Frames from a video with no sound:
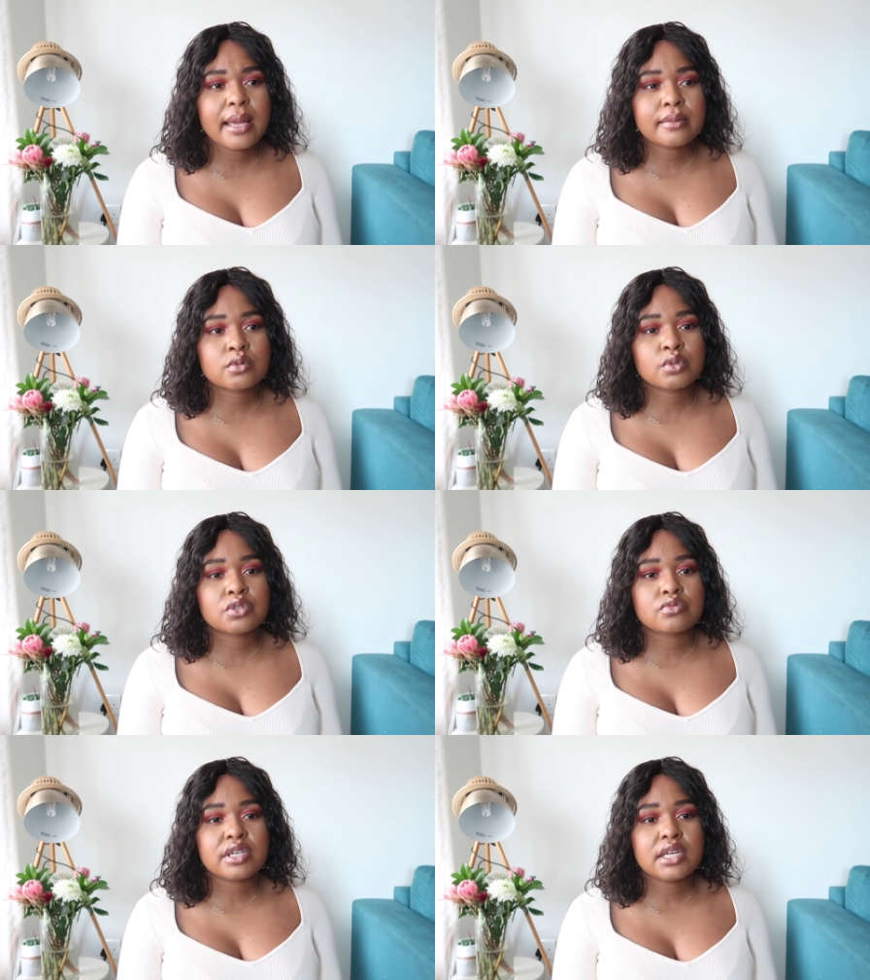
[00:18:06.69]
Ms
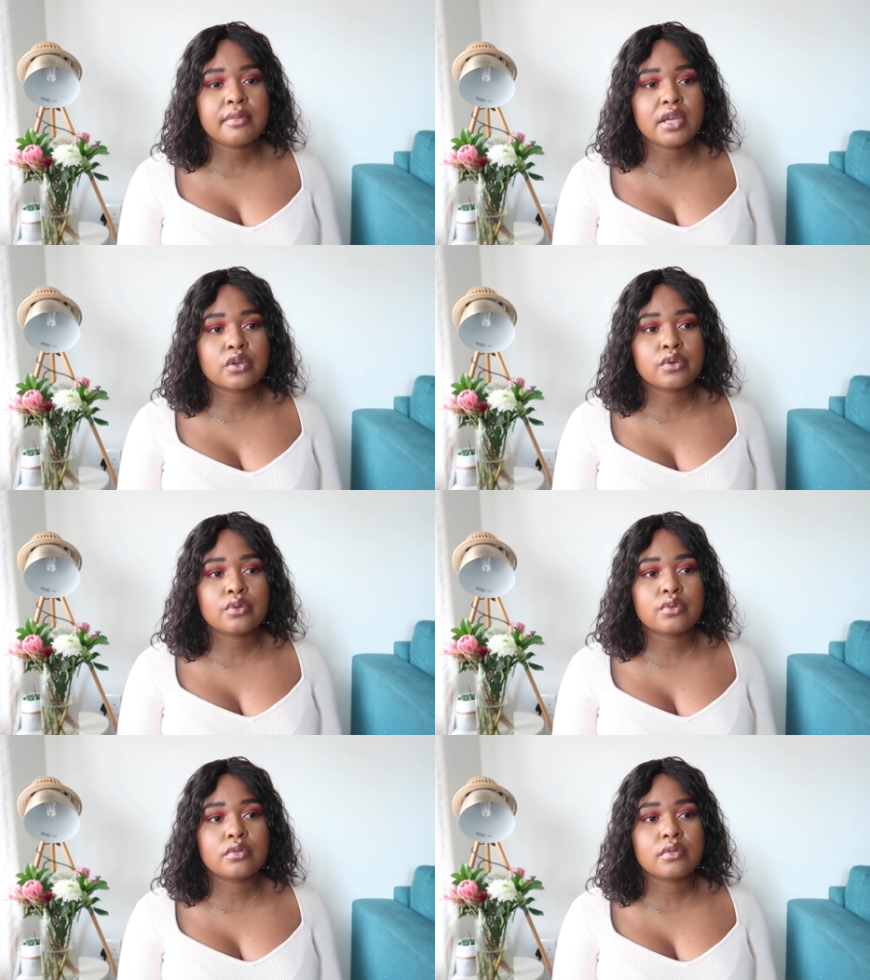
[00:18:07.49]
which really make
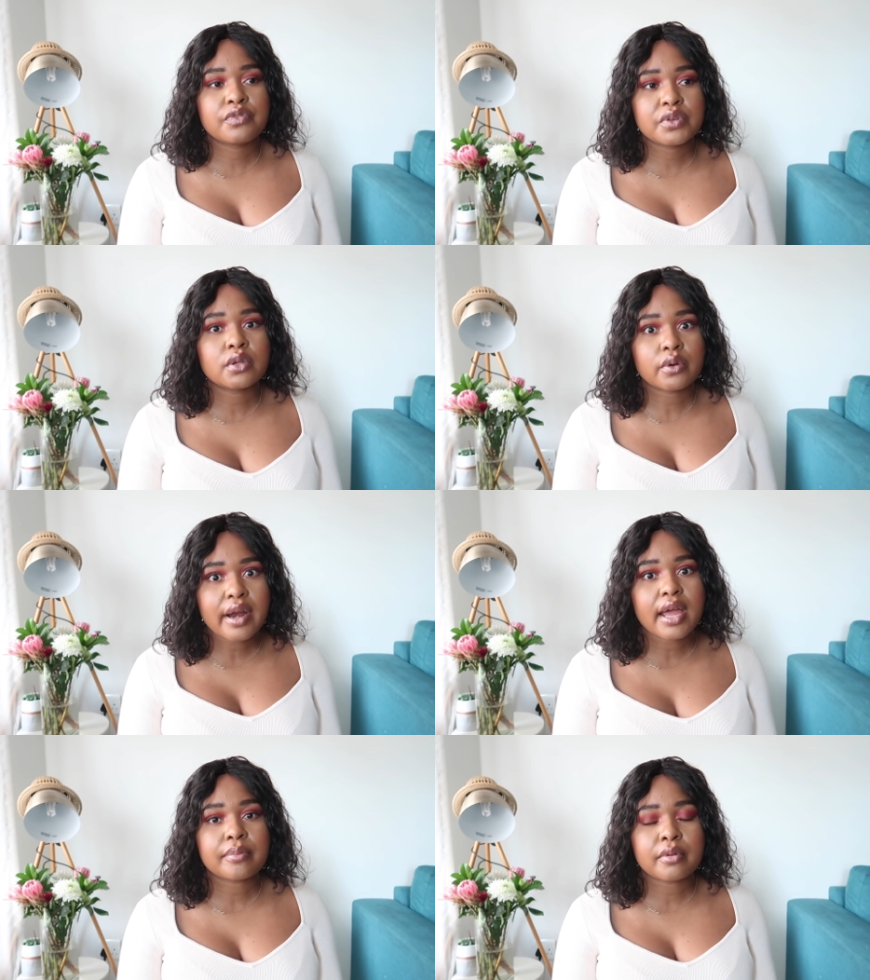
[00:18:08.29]
you feel
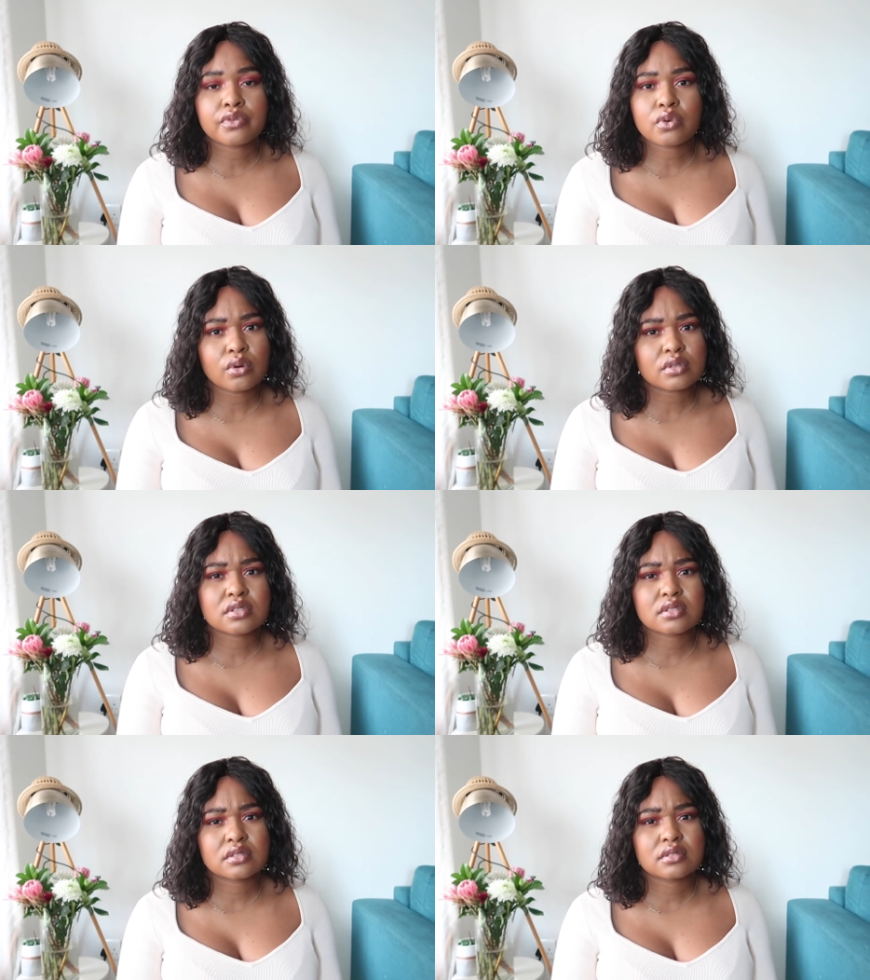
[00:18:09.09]
crap, of
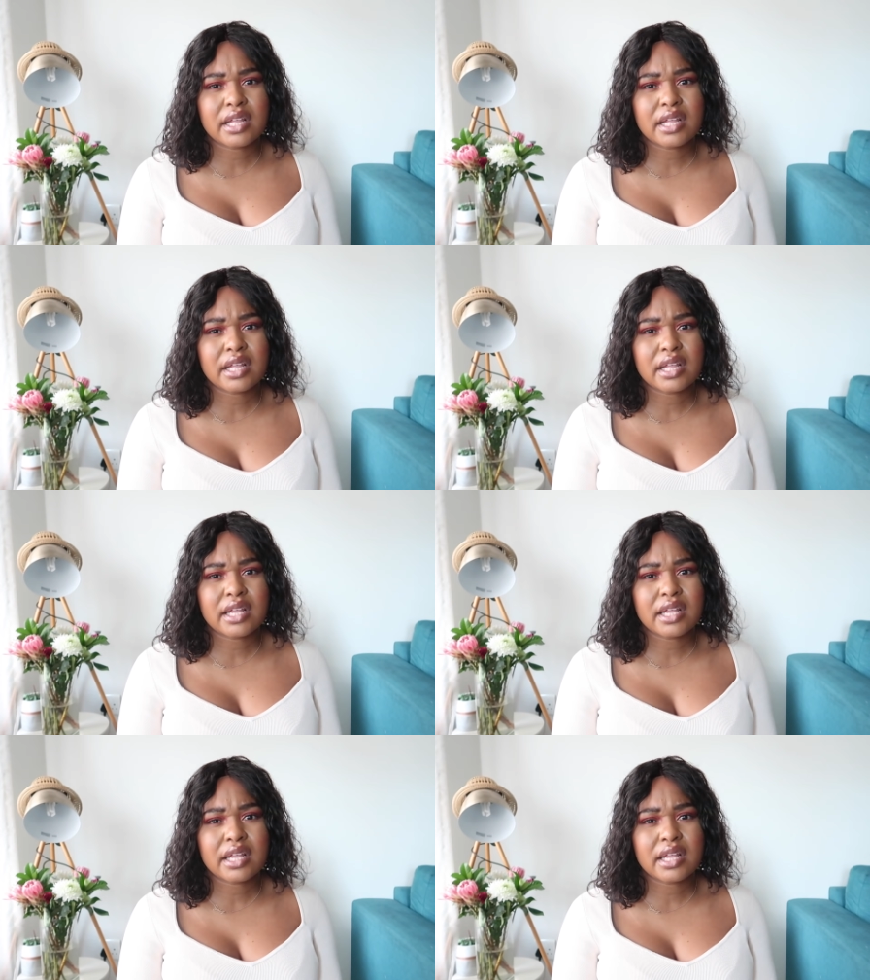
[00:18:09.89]
course,